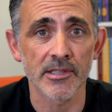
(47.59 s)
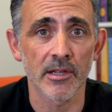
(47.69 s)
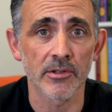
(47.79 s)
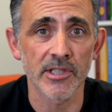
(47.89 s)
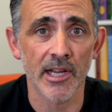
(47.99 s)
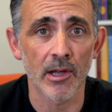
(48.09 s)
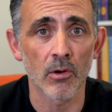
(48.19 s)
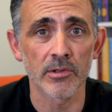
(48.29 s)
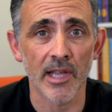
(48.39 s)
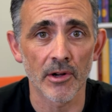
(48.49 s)
So check it out,
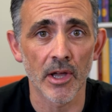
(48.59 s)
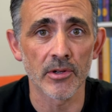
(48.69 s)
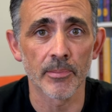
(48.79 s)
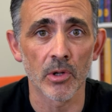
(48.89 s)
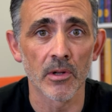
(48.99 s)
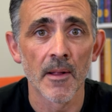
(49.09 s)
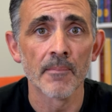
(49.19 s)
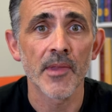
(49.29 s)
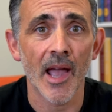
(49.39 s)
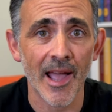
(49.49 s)
all downloadable,
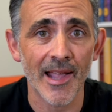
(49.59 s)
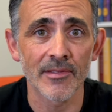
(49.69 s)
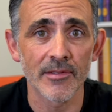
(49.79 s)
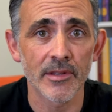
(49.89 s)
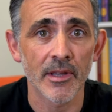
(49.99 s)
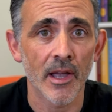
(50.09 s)
and